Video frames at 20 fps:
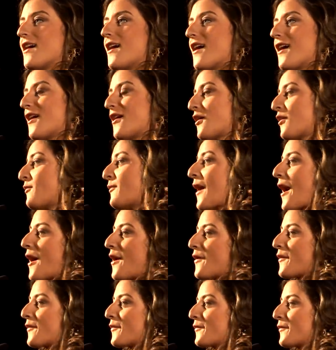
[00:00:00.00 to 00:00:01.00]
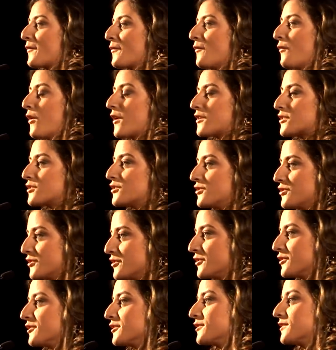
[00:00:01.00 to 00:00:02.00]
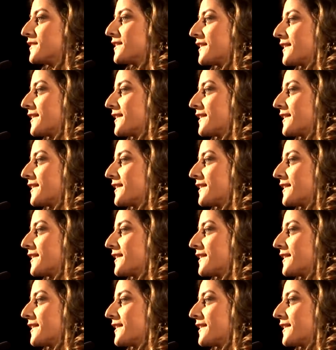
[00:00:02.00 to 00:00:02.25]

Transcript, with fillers: uh, about what to do